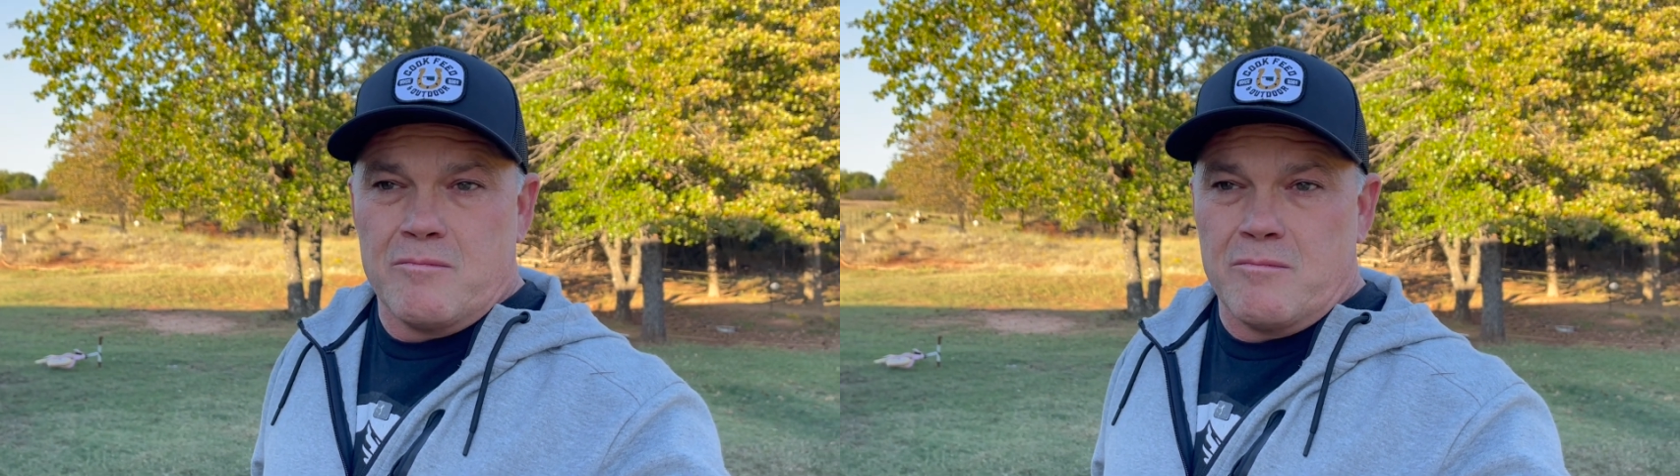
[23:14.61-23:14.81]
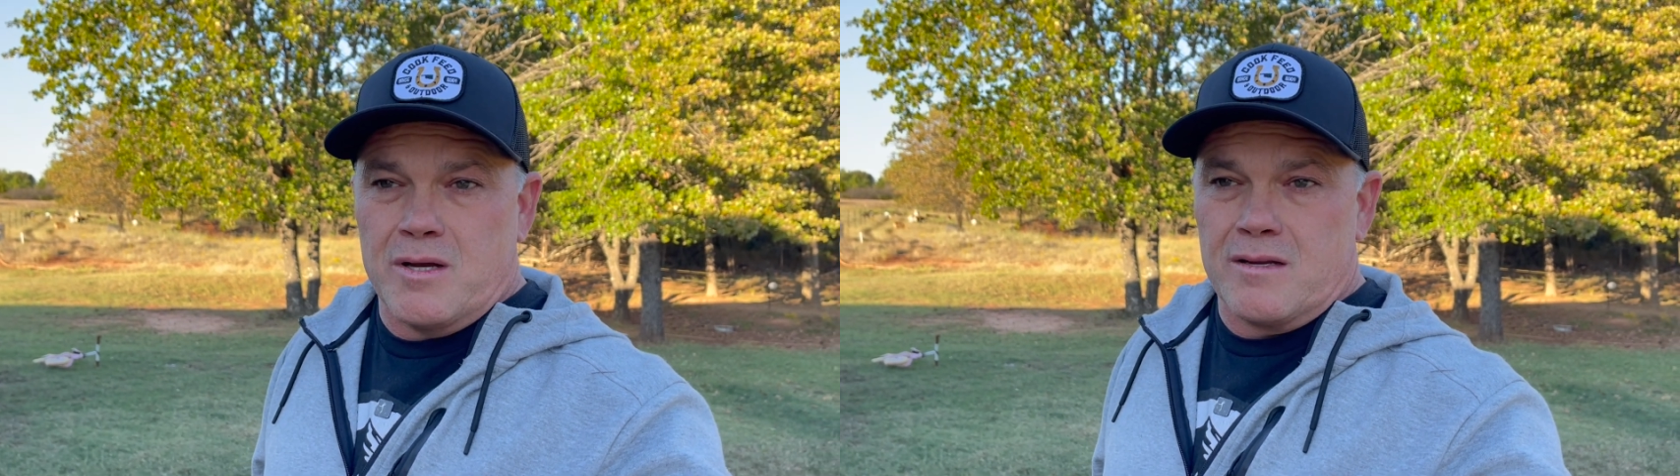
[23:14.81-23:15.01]

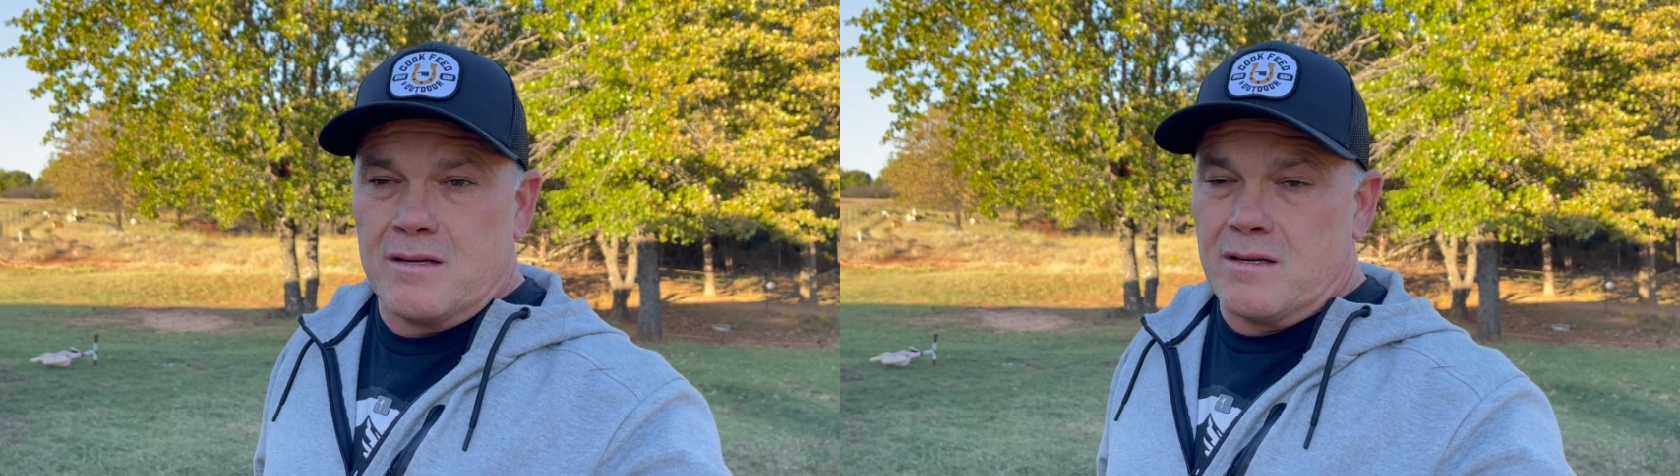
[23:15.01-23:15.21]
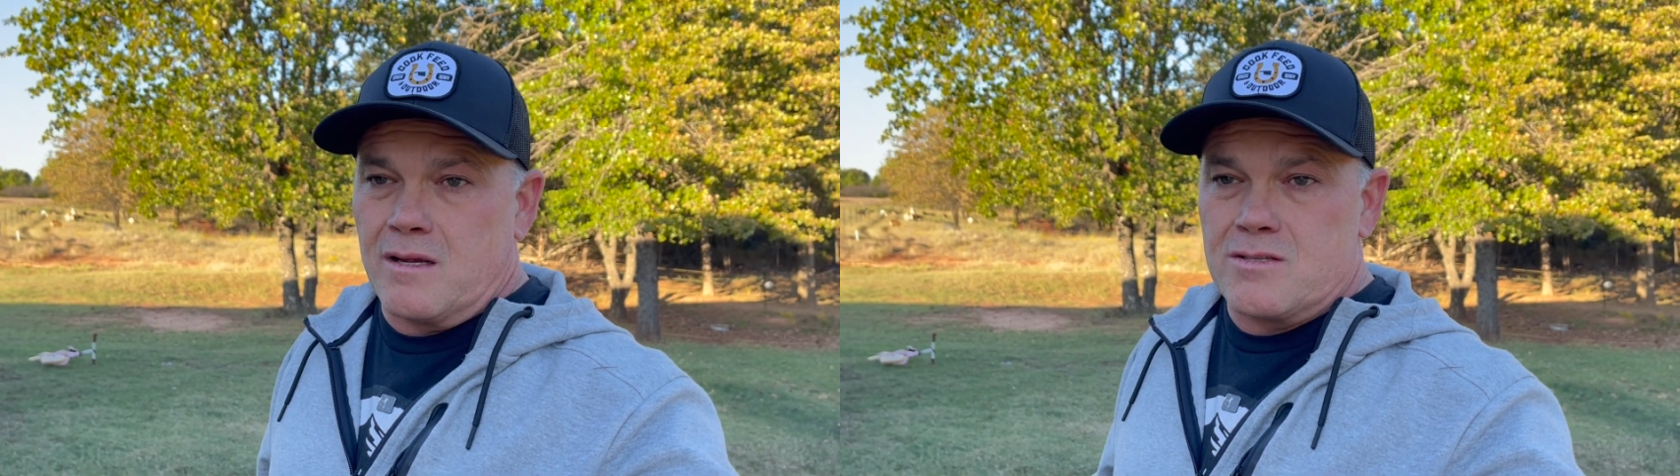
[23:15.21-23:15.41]
but
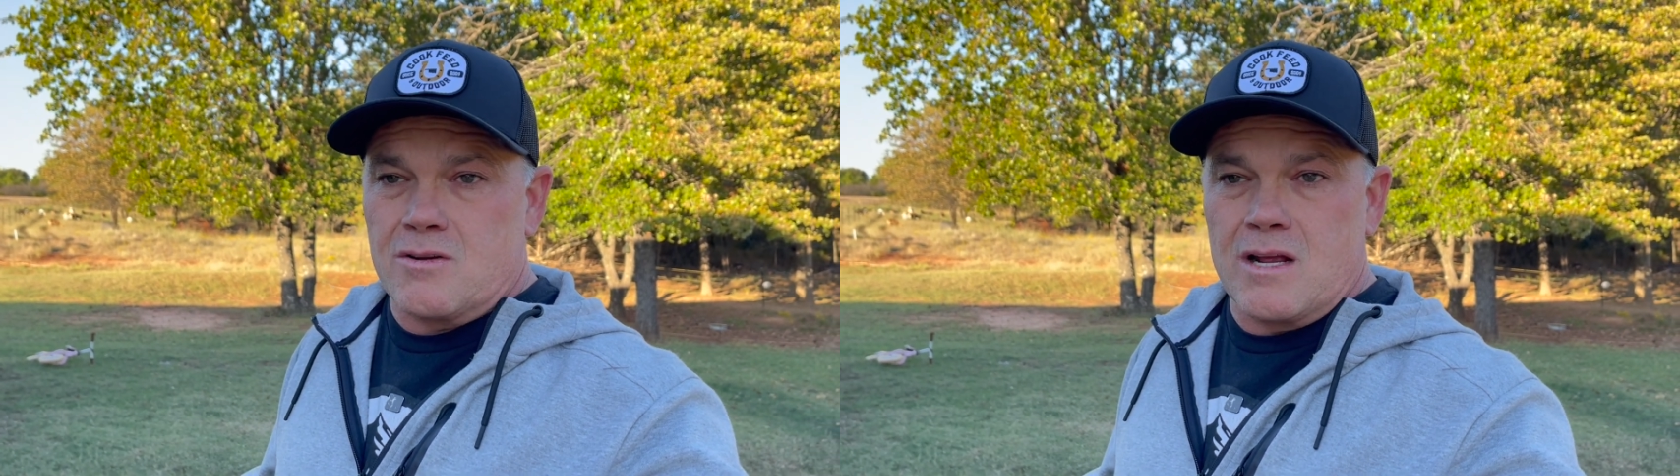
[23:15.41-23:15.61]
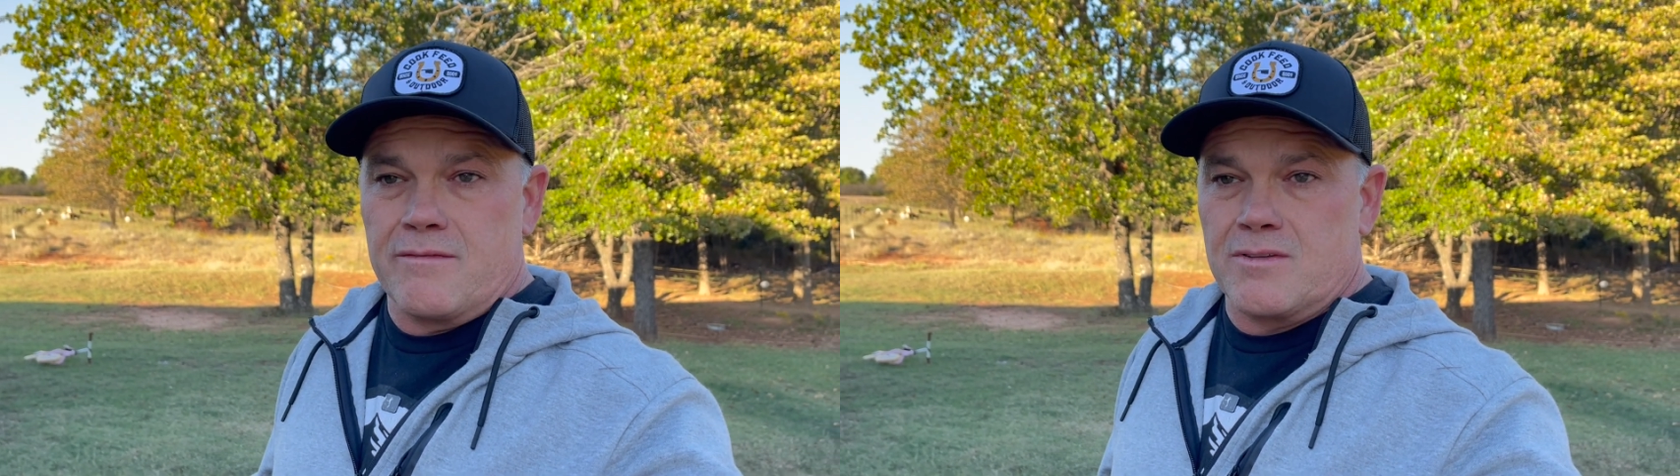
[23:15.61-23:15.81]
he's
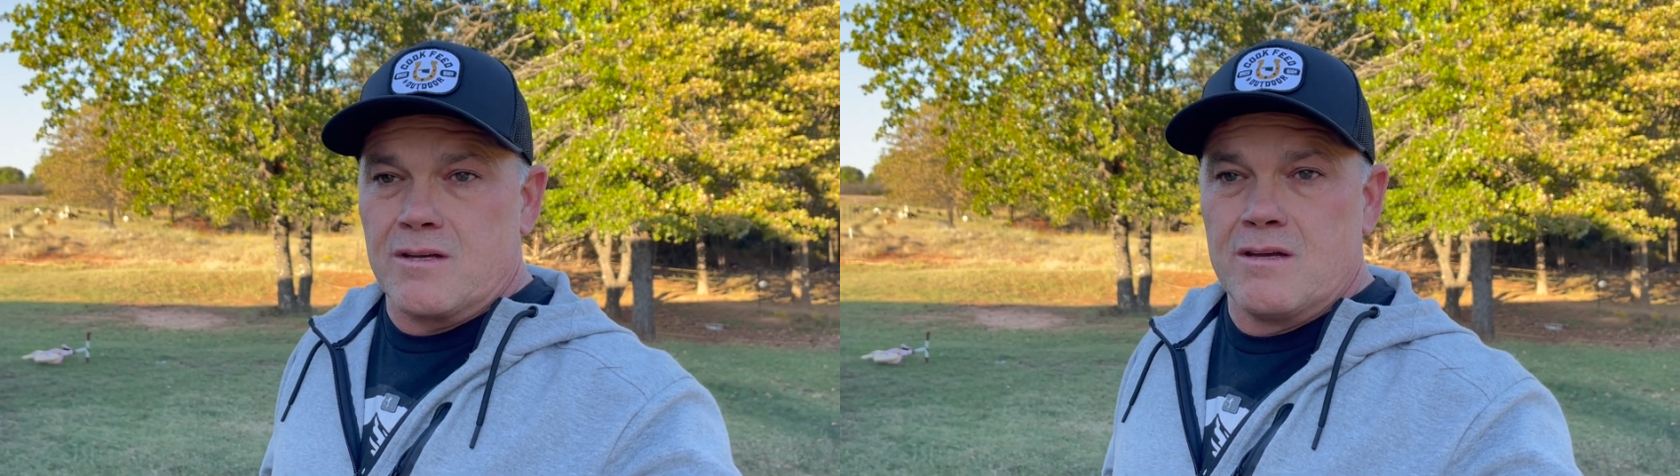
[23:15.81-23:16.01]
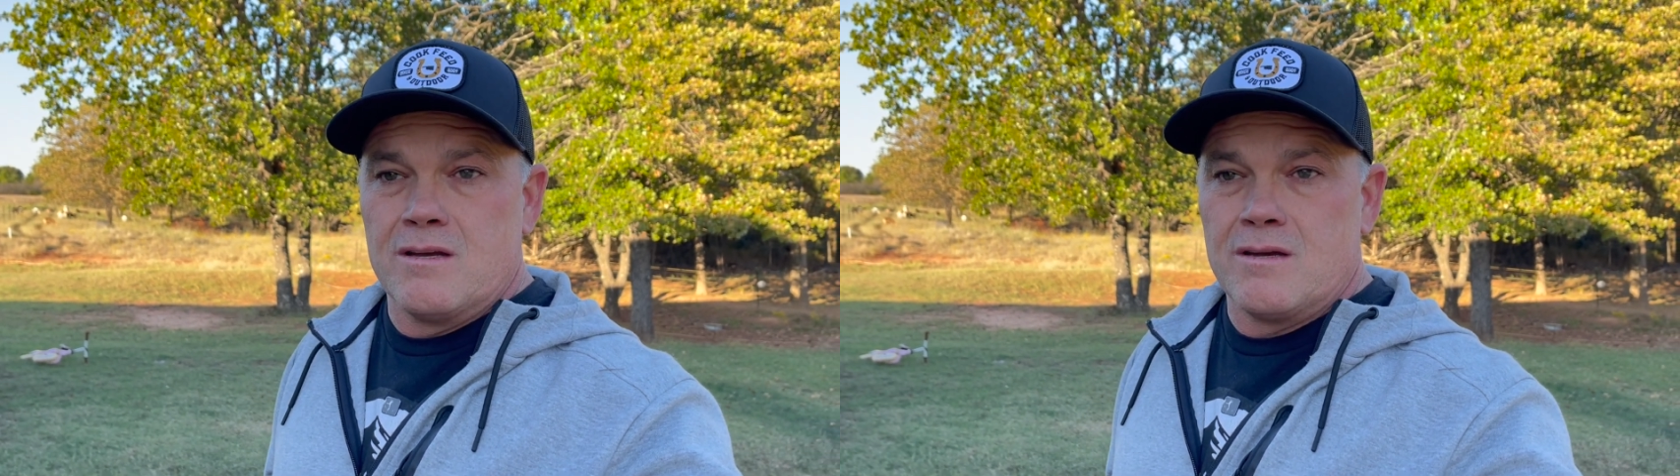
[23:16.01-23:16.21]
gonna have to,